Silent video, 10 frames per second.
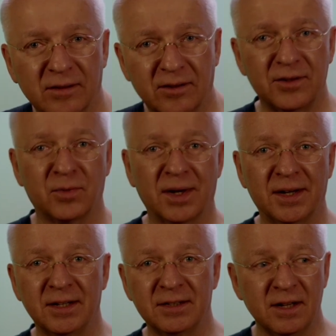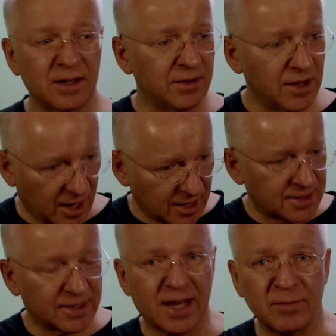On the one hand, the
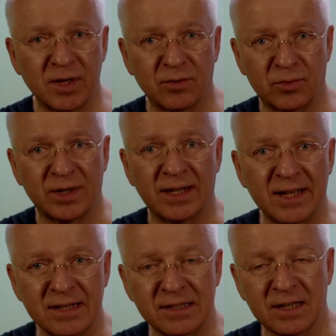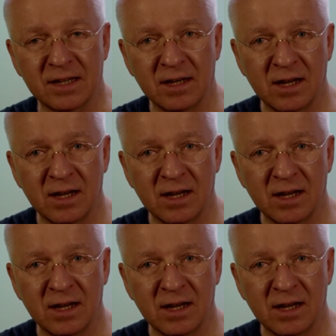answer can be really easy,